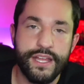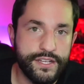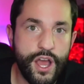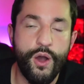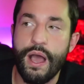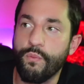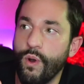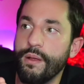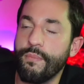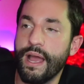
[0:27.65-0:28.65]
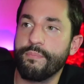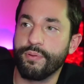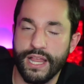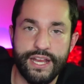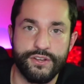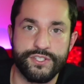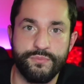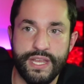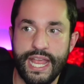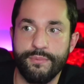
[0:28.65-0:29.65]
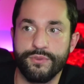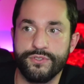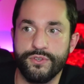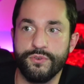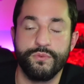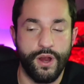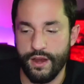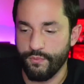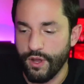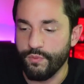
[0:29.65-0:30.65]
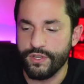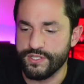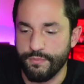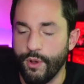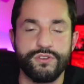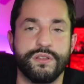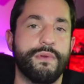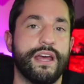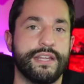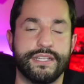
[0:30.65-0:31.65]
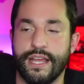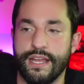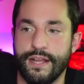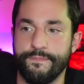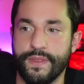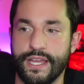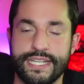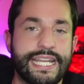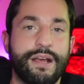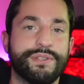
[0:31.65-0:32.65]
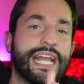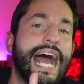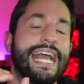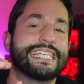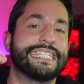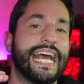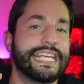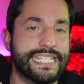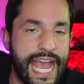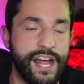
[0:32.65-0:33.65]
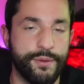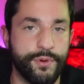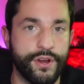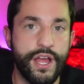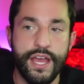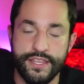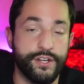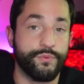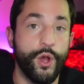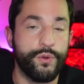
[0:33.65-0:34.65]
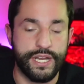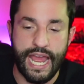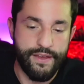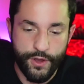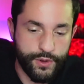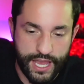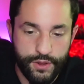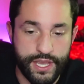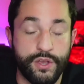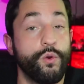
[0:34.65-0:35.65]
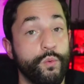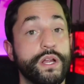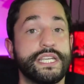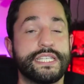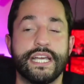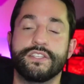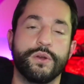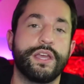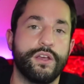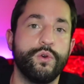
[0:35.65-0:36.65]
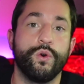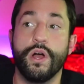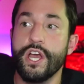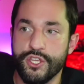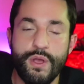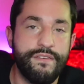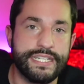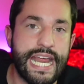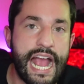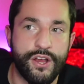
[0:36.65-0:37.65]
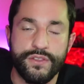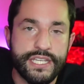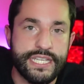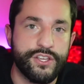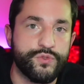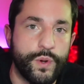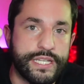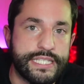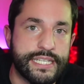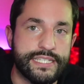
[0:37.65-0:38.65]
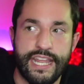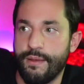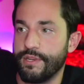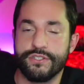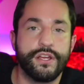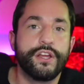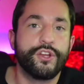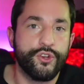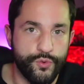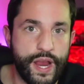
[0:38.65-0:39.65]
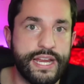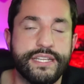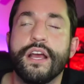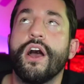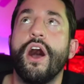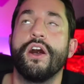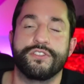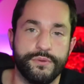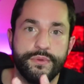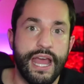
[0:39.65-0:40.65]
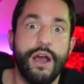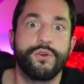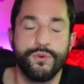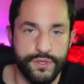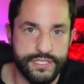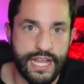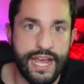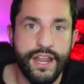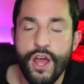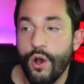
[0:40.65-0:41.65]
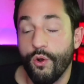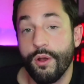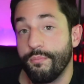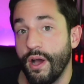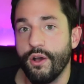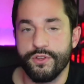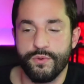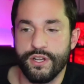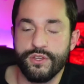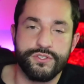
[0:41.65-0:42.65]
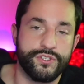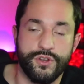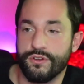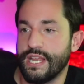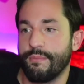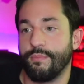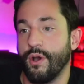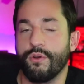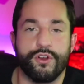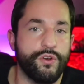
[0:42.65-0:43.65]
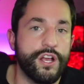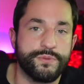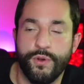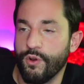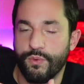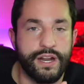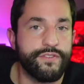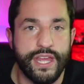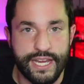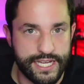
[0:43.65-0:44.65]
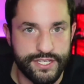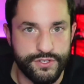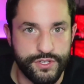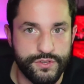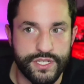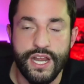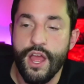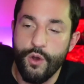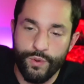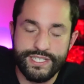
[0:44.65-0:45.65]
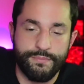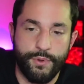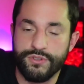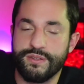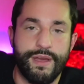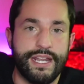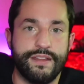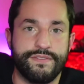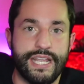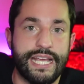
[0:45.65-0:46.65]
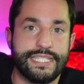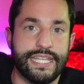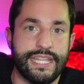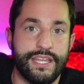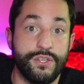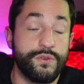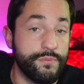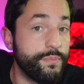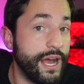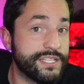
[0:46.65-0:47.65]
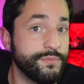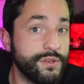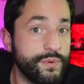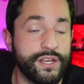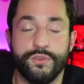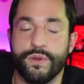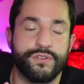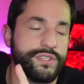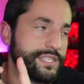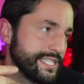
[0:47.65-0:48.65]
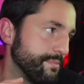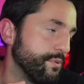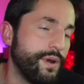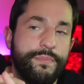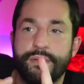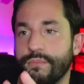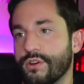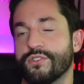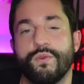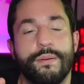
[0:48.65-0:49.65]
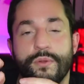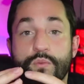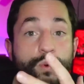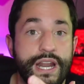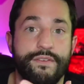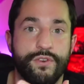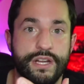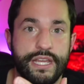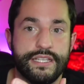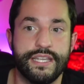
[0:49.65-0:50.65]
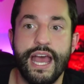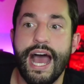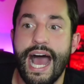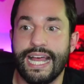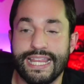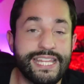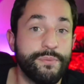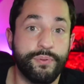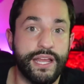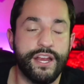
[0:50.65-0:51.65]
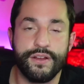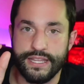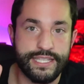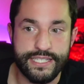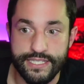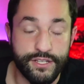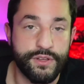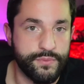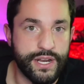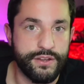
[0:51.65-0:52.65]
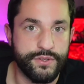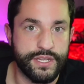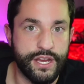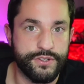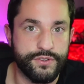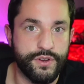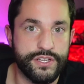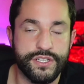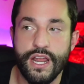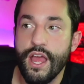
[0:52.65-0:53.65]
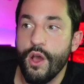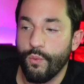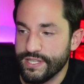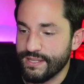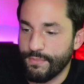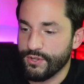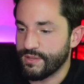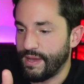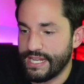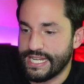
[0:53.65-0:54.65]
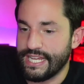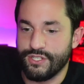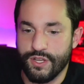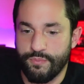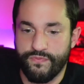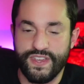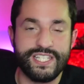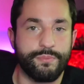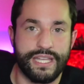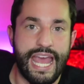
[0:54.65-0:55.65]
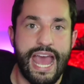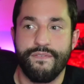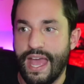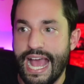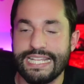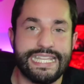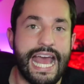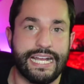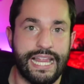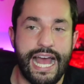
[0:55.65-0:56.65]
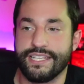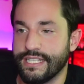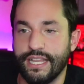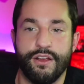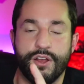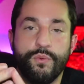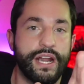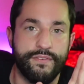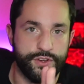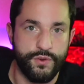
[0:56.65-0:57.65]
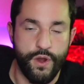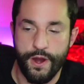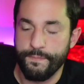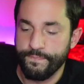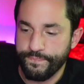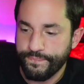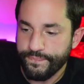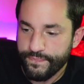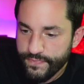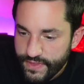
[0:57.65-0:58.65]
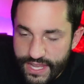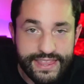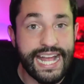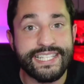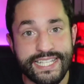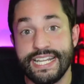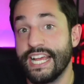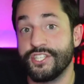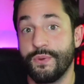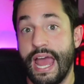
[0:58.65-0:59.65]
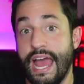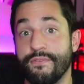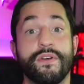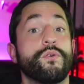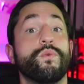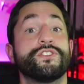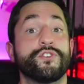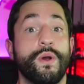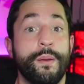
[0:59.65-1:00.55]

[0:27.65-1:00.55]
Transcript: No, I want my players to be able to. All right, what what's the most amount of uh, uh, what's the highest dice caliber that a rogue could have? Okay, okay, cool. One d six. Okay, cool. You have a dagger that deals one d six damage. Great. Awesome. How cool is that? Or a bow. You want to use a certain type of bow or crossbow or whatever the heck it is you're using. What's the most amount of dice that, that you can possibly wield, whether it's a simple weapon, martial weapon, whatever it is? I let the player, this is literally what I do at character creation. What's the most amount of dice you could feasibly have as that class, cleric, whatever you are? That's the dice you have. What's your